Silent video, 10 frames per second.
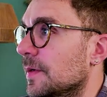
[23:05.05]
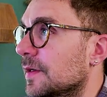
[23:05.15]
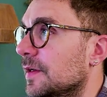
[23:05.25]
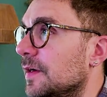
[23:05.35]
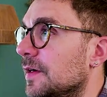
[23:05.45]

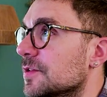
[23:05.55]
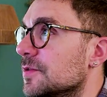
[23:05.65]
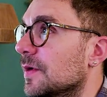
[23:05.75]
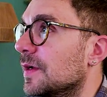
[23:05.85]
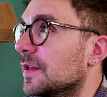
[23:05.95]
here as
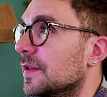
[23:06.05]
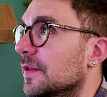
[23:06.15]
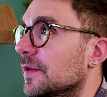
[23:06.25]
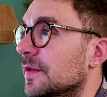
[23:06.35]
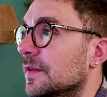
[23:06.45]
well
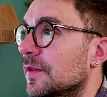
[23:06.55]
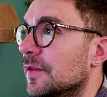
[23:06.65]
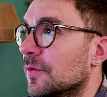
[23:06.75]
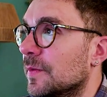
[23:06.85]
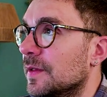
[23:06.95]
the
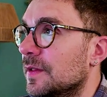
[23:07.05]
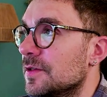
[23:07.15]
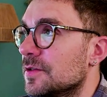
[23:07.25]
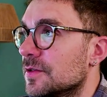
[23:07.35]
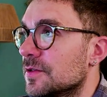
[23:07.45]

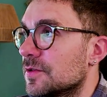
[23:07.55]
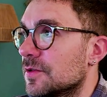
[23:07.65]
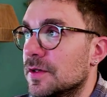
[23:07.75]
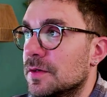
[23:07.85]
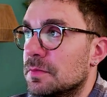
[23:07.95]
documentation.
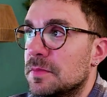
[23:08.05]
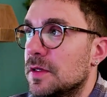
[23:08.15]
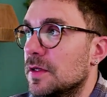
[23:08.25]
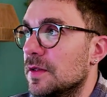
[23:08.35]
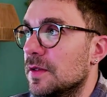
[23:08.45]
So
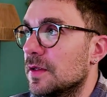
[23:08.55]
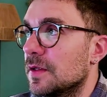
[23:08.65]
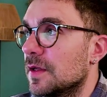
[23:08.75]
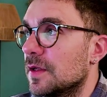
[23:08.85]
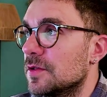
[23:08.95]

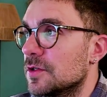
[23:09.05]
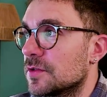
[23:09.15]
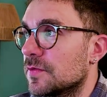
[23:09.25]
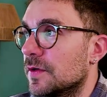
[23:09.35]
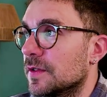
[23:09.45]

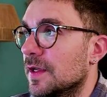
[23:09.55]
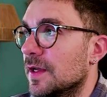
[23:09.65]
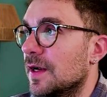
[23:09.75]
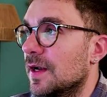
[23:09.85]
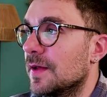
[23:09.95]
just for the
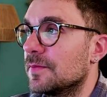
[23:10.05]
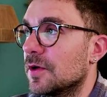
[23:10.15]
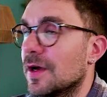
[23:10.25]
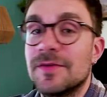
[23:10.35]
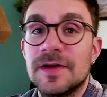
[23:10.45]
LLM
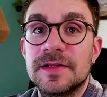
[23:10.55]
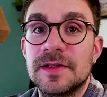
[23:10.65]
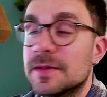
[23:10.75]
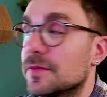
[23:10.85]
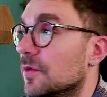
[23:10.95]
to have a
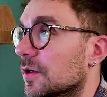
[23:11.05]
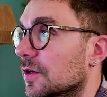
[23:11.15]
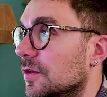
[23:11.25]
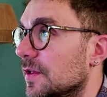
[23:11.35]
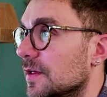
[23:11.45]
little bit more
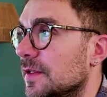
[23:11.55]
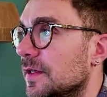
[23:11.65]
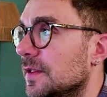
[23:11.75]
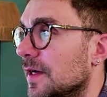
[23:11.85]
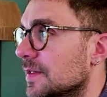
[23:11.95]
context,
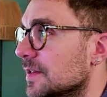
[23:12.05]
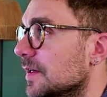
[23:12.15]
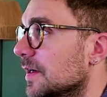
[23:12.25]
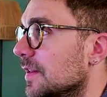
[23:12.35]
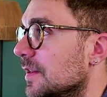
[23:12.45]
it has
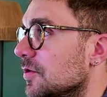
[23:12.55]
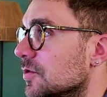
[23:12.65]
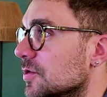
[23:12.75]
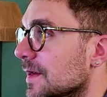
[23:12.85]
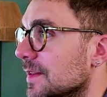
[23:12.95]
already
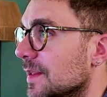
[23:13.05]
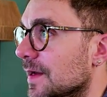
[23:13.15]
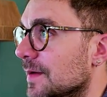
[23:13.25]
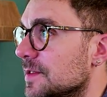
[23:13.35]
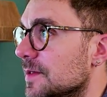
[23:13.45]
used the
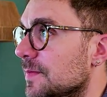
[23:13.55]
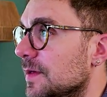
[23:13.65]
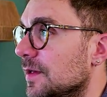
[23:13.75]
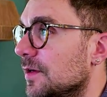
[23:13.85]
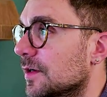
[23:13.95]

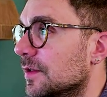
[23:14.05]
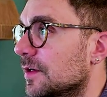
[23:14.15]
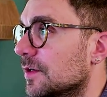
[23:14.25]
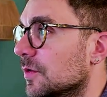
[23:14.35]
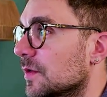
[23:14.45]
MCP in
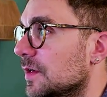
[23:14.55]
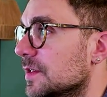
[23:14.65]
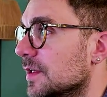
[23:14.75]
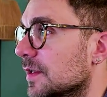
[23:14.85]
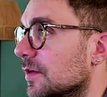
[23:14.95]
order to understand all